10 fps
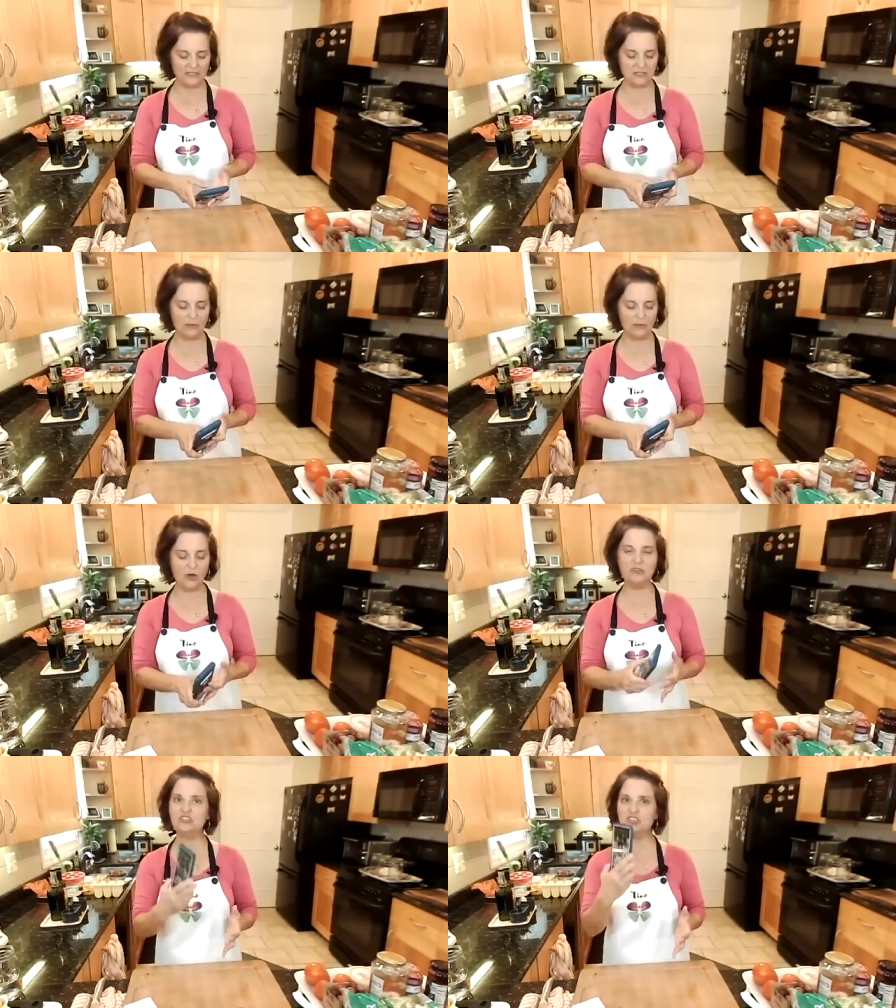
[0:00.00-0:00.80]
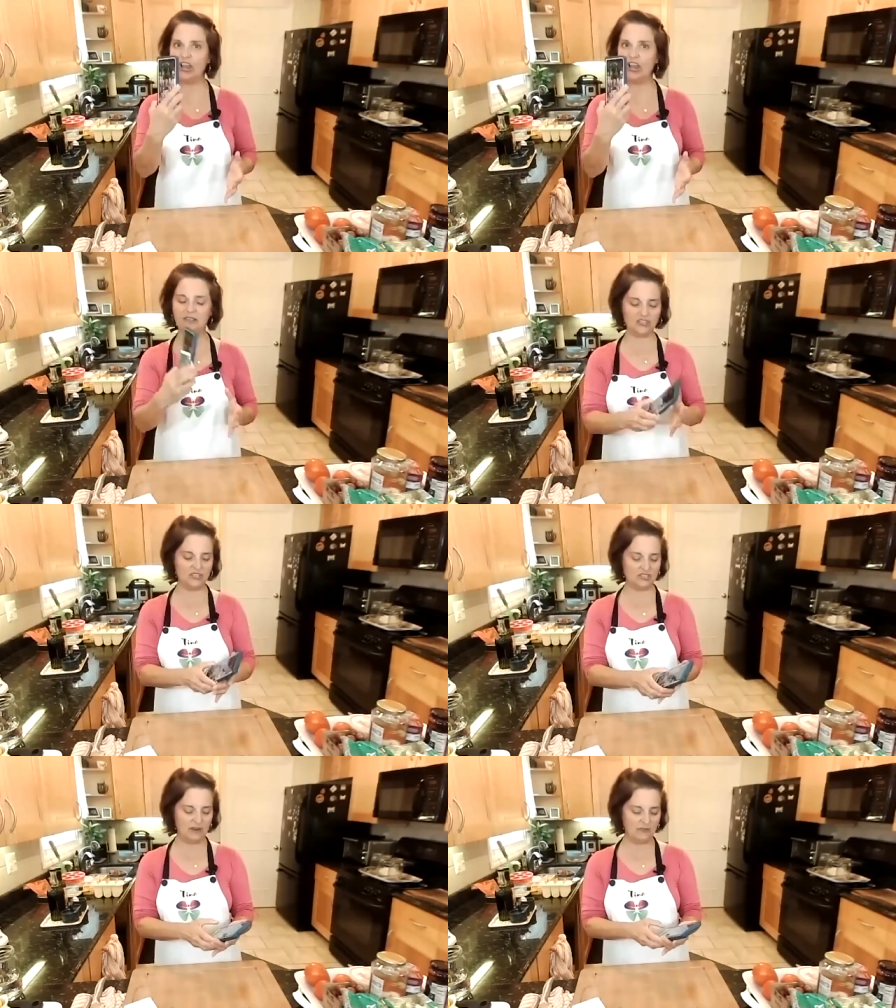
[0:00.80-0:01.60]
So I'm going to challenge
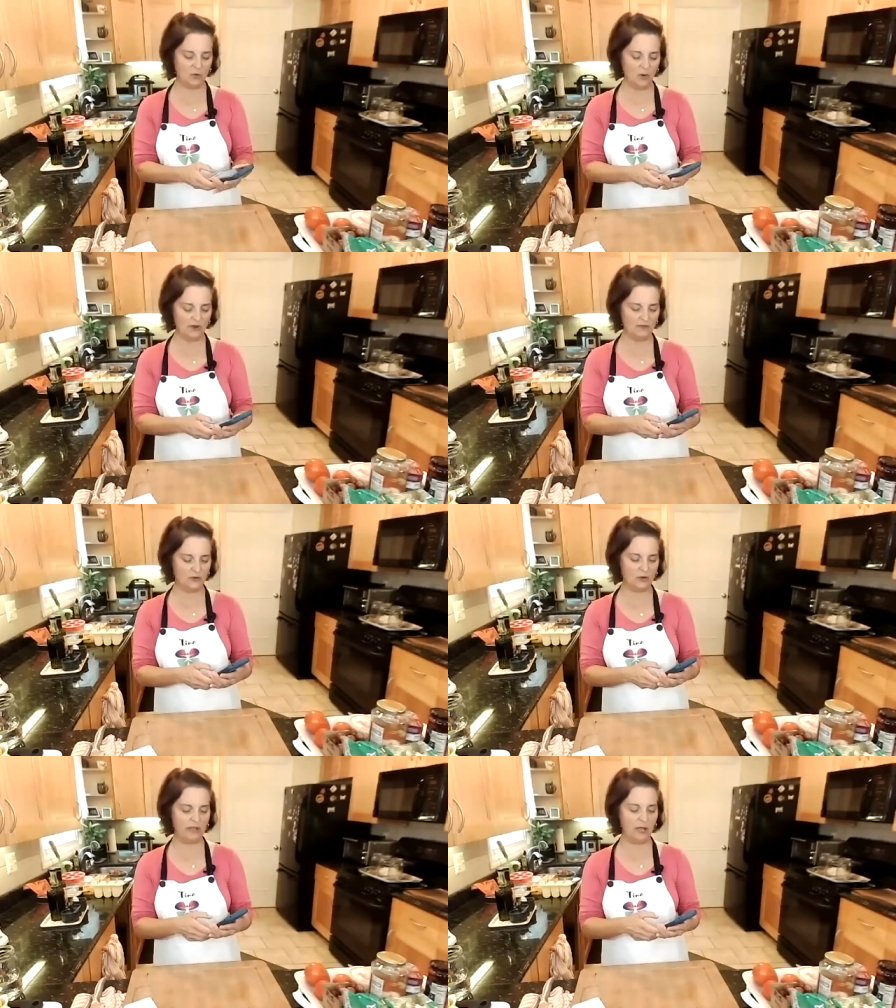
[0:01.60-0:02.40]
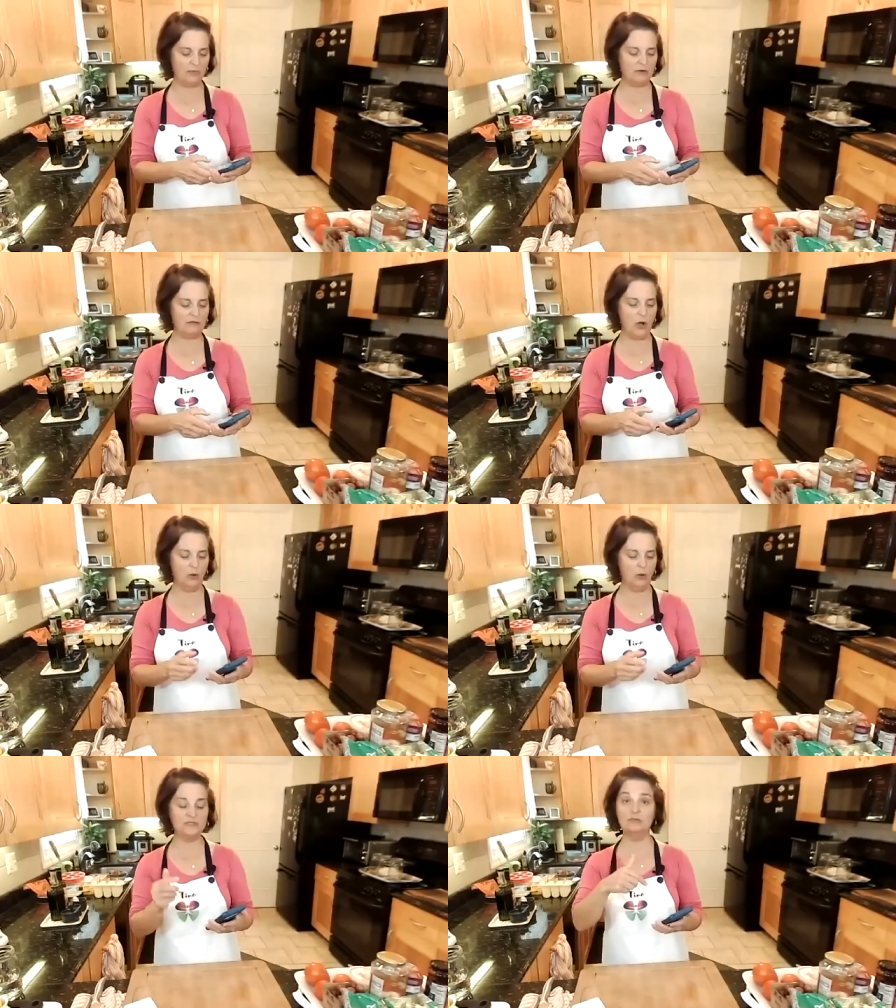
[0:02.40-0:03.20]
each and every one of you to pick up your
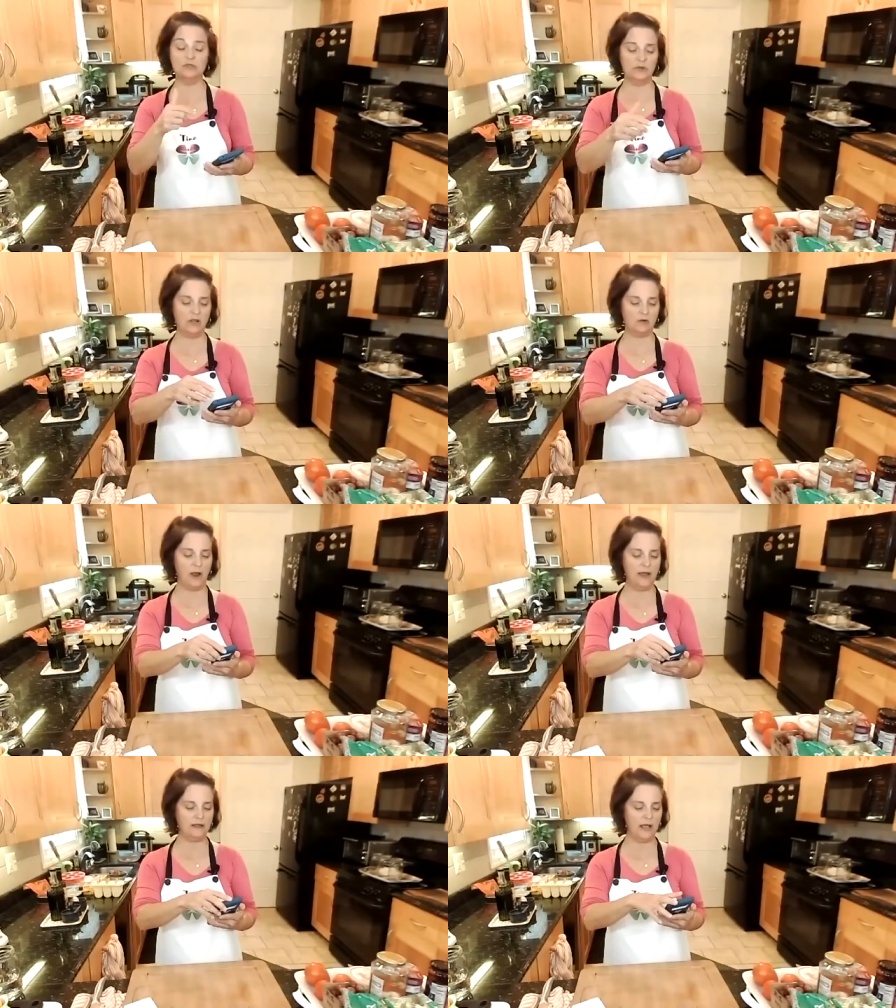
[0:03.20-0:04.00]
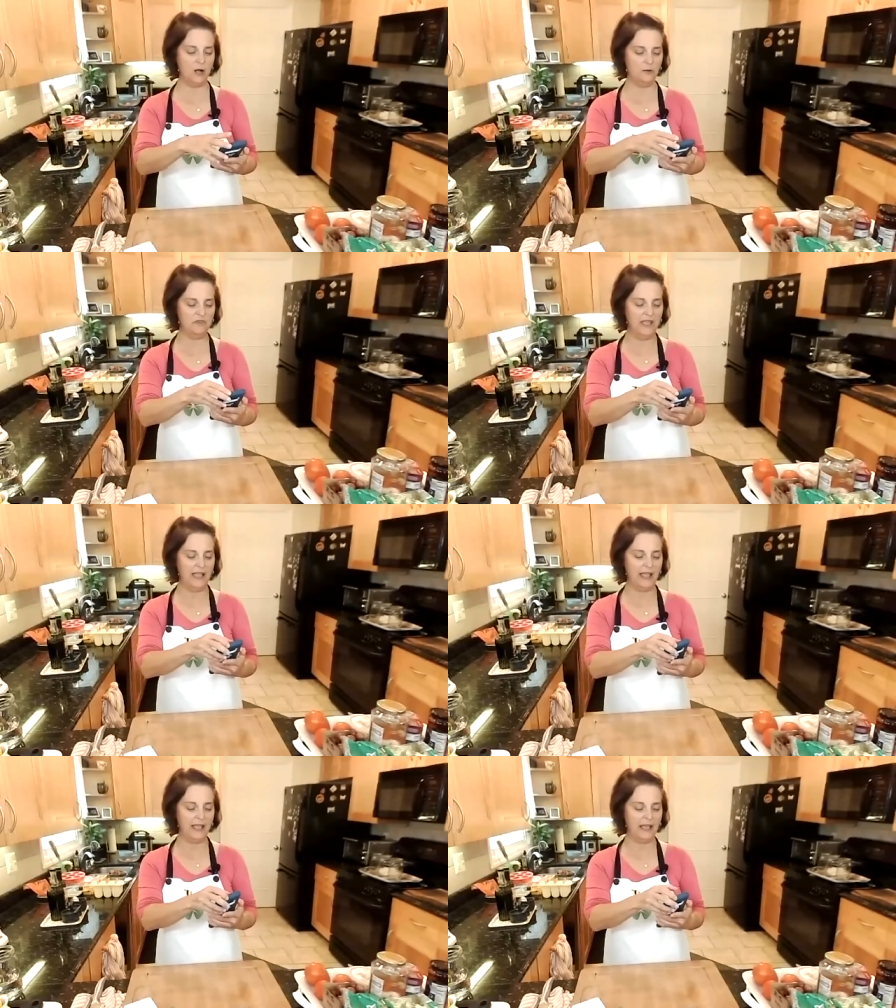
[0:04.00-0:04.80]
phones. I'm doing it right now,
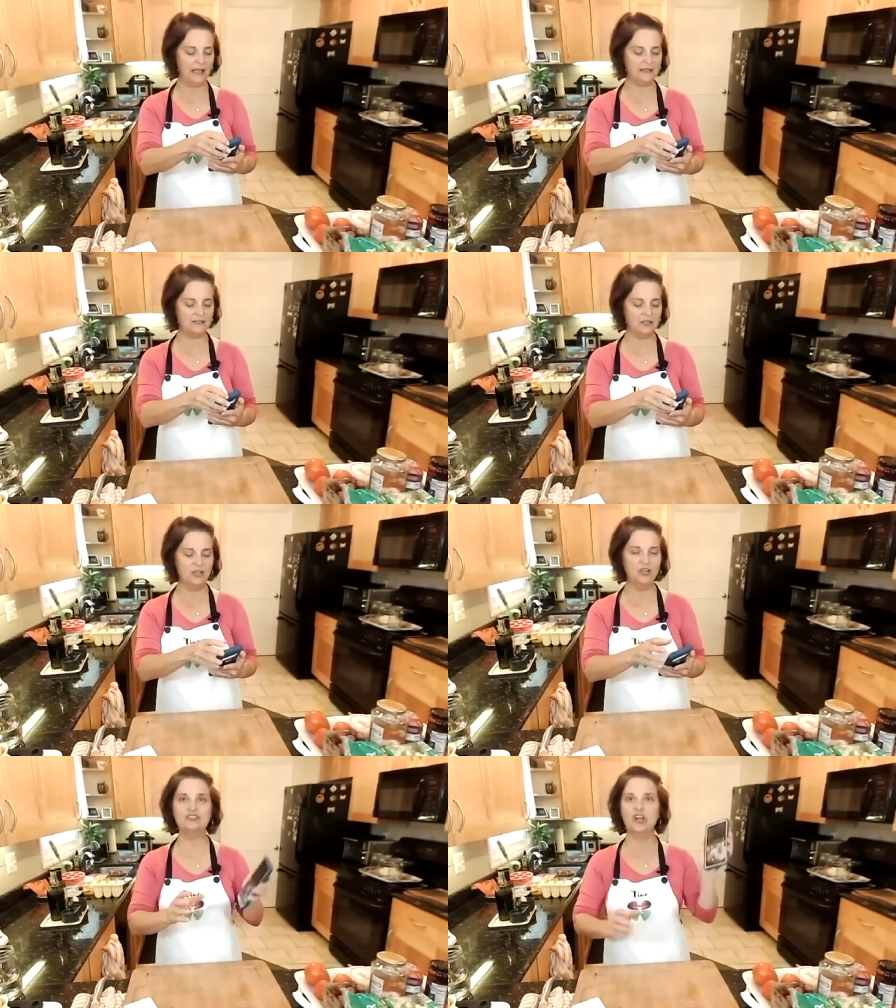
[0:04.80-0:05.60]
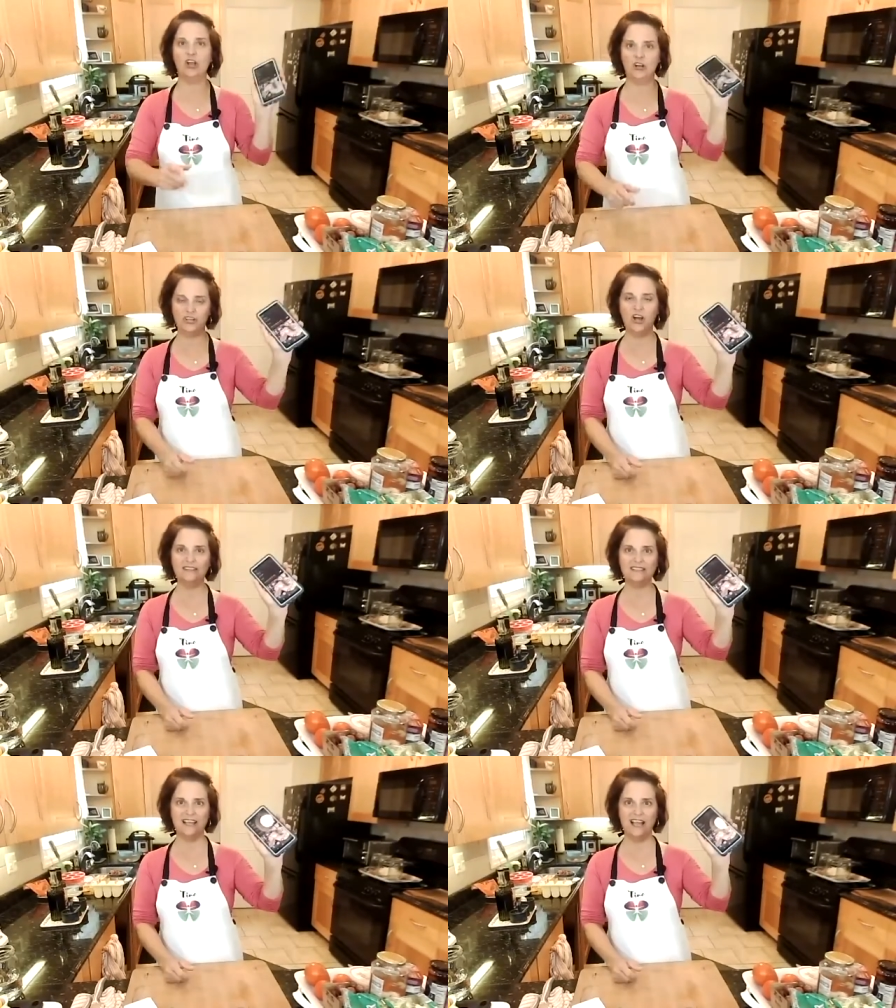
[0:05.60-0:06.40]
and turn it
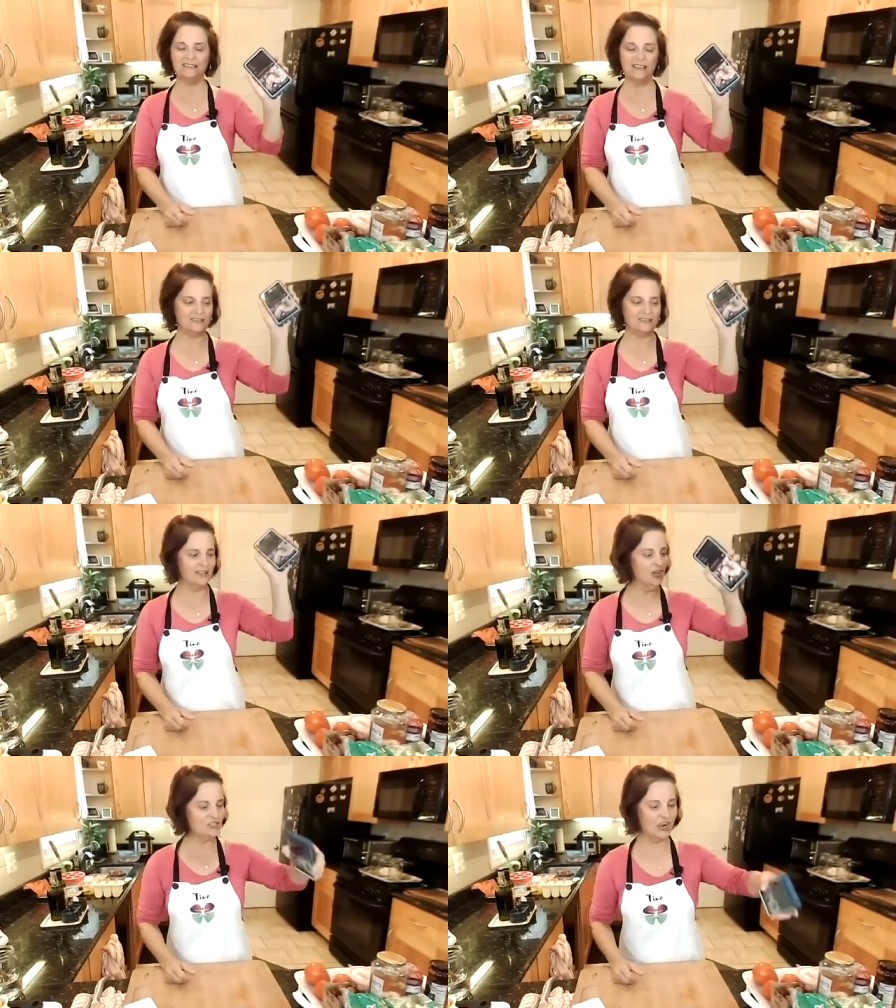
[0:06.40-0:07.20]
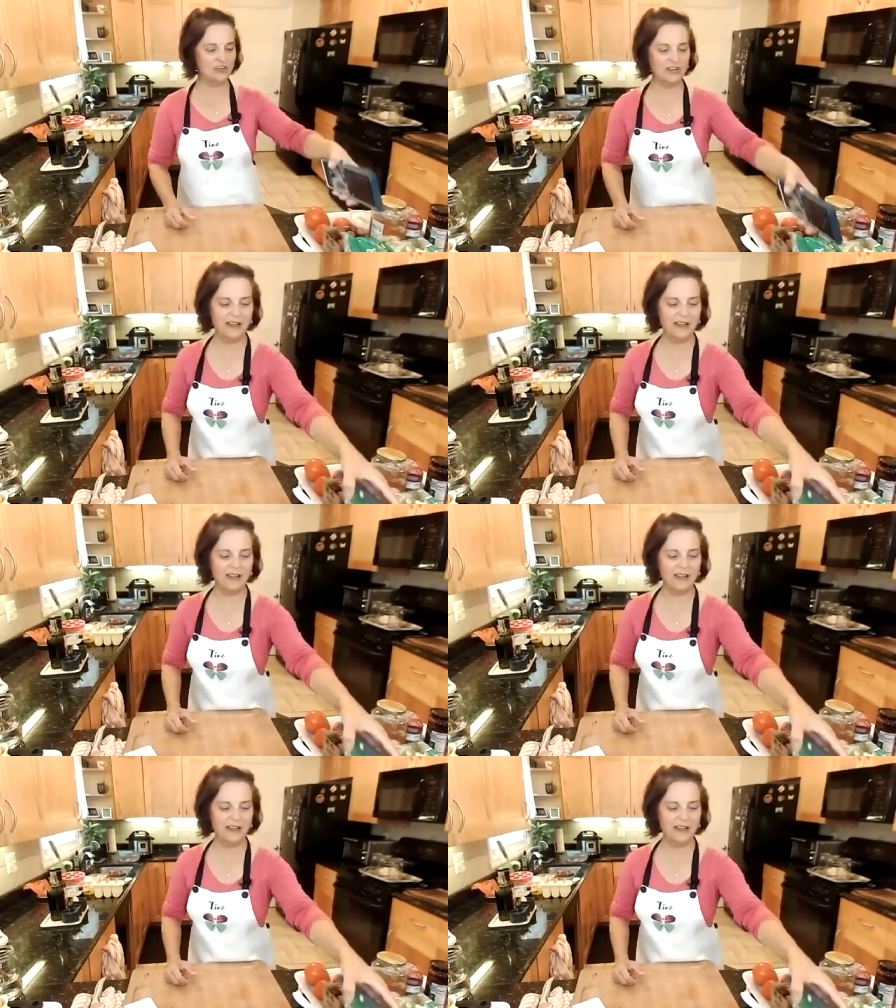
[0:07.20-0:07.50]
on silent. Turn it